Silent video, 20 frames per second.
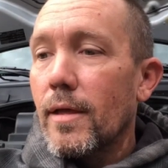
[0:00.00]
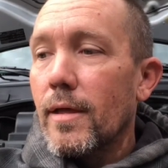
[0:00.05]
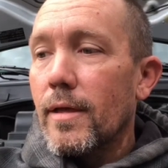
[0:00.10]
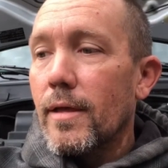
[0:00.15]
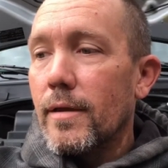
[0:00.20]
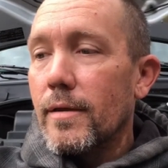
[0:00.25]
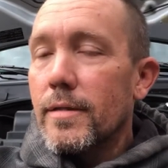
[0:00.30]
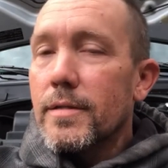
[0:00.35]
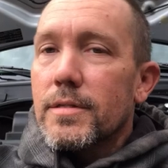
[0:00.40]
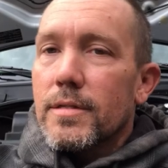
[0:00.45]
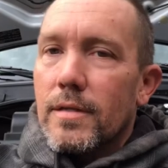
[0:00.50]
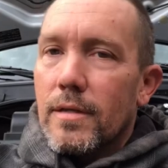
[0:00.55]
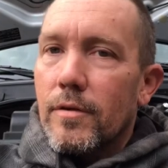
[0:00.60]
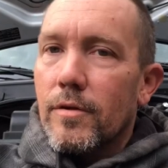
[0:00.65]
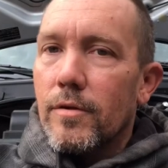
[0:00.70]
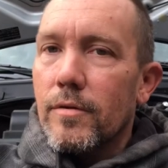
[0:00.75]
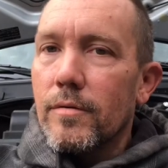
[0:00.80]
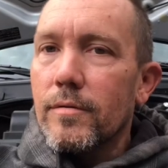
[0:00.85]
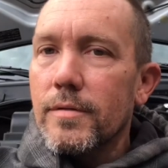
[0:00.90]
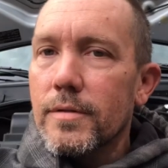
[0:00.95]
and it's you
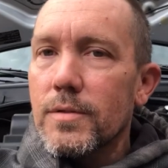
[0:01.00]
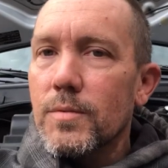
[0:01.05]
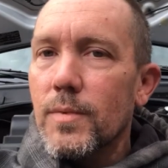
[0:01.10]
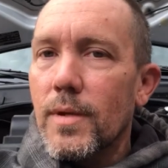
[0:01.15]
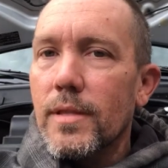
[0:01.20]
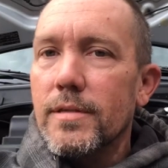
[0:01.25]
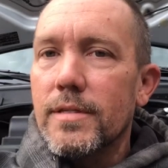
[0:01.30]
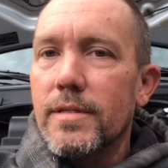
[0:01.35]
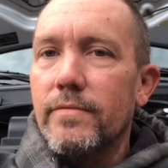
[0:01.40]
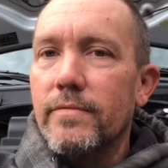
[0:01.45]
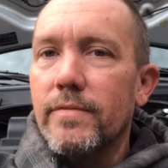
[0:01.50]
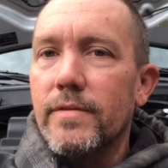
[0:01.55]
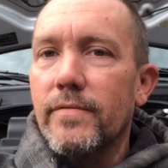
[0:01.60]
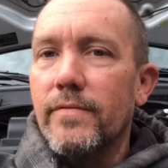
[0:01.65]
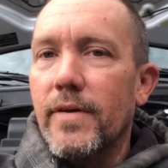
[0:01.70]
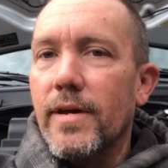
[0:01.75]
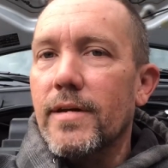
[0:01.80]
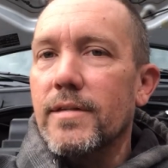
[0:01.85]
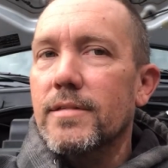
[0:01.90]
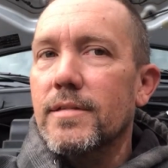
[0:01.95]
know it's relatively
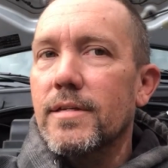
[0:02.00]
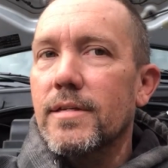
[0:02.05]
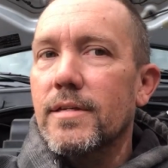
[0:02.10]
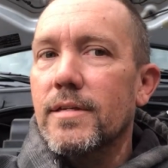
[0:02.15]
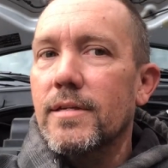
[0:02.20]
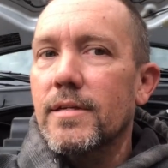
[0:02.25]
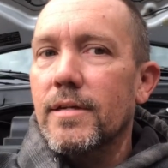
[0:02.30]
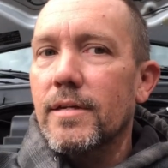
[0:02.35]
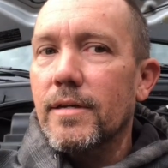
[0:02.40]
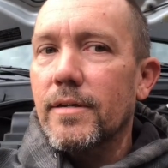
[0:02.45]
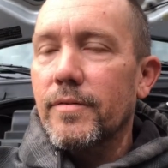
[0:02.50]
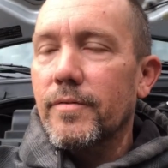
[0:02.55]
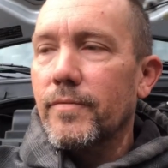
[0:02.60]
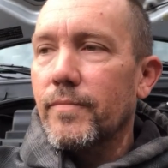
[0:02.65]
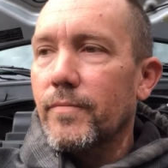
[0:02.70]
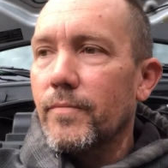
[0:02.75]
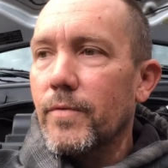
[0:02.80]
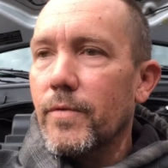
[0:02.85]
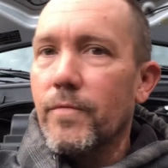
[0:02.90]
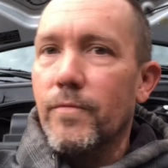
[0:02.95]
fast
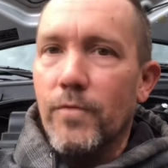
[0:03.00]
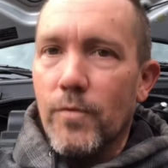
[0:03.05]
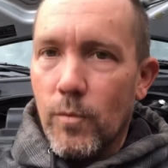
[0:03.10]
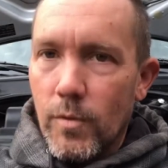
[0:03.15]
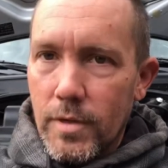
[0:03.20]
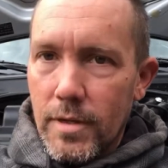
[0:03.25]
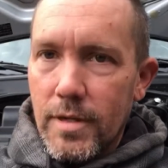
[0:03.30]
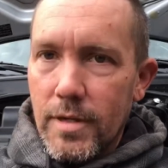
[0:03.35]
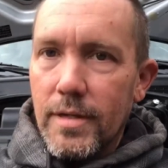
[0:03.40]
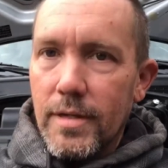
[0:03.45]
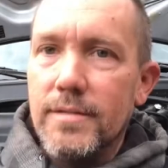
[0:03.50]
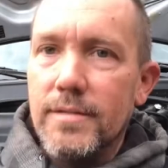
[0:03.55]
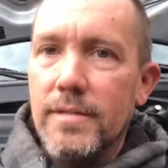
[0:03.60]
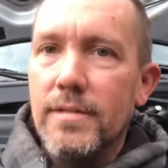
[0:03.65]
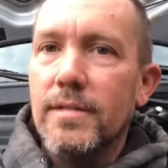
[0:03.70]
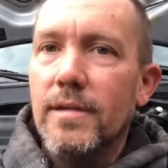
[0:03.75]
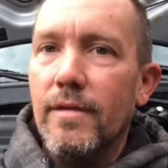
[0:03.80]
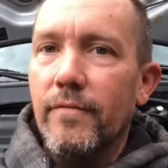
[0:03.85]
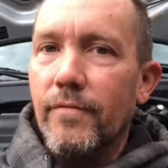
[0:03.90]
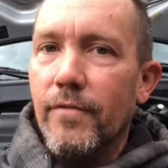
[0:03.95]
for what it It,
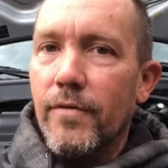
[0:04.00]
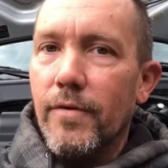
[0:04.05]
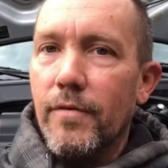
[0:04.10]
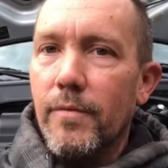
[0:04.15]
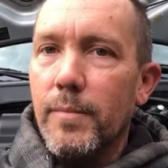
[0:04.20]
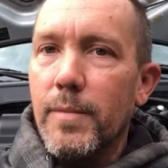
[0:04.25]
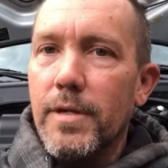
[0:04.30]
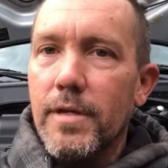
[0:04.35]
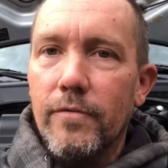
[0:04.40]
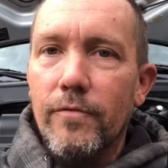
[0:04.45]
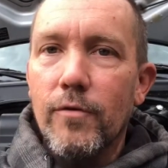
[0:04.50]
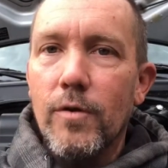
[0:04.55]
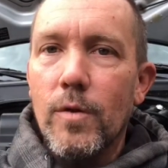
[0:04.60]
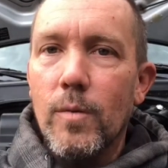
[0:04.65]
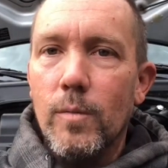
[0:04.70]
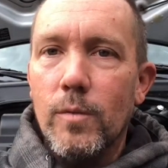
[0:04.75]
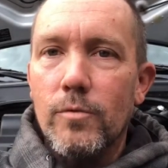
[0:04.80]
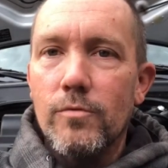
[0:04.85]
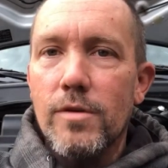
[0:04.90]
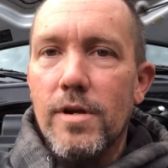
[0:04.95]
for being a
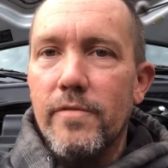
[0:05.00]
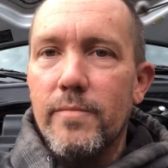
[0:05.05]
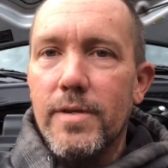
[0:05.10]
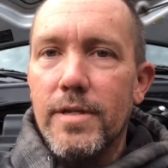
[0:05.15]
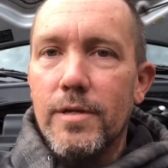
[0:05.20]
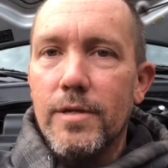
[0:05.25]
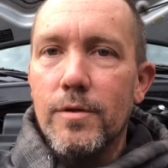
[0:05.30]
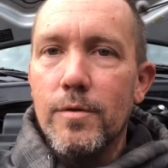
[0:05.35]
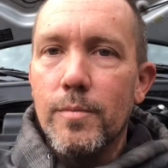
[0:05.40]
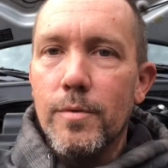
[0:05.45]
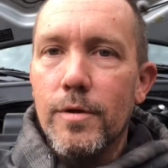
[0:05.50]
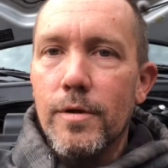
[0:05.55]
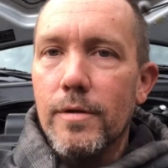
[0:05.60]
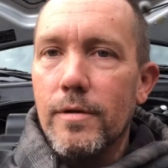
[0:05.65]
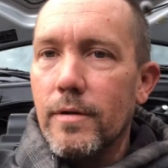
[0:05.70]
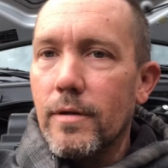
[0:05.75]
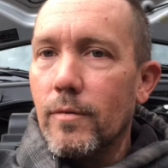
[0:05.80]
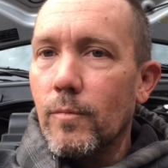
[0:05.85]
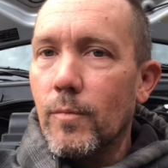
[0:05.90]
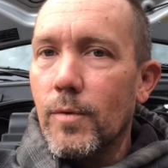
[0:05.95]
front-wheel drive Mini Cooper,
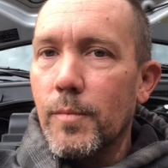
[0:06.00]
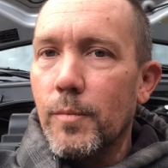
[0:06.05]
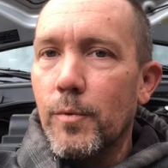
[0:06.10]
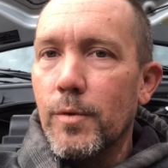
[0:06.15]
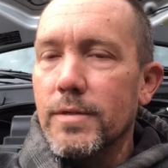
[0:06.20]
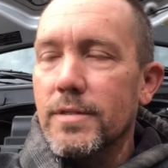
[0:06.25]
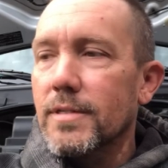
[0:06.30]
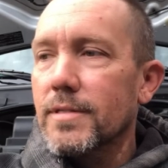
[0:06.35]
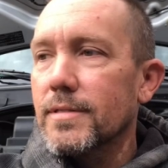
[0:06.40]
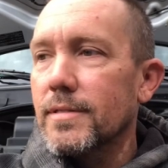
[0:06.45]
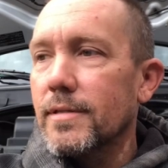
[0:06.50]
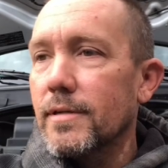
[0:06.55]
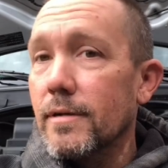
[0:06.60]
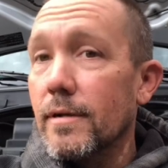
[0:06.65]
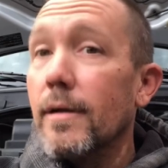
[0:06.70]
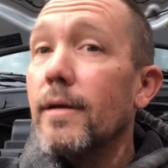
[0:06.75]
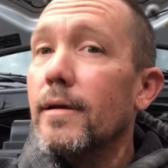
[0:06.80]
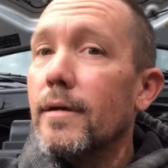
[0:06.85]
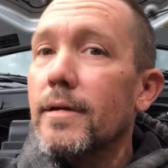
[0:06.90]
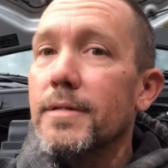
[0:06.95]
you know 1.6 liter,
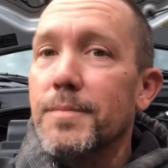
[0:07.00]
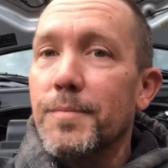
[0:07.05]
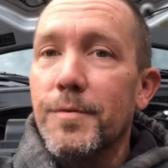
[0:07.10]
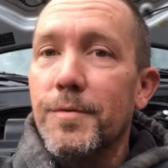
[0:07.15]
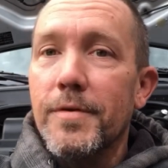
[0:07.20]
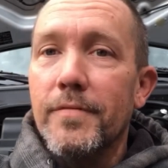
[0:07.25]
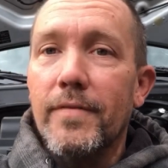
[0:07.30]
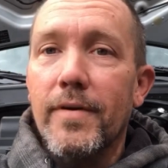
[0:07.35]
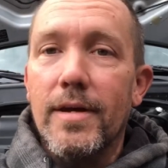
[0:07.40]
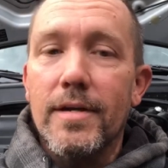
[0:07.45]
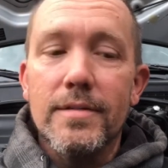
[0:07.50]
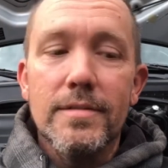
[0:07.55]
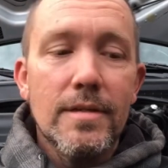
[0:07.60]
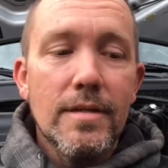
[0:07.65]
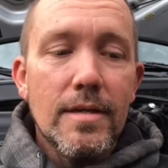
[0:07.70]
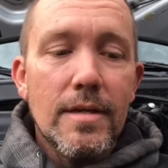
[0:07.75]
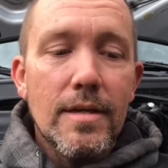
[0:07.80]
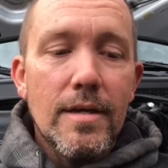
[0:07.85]
it's pretty fast.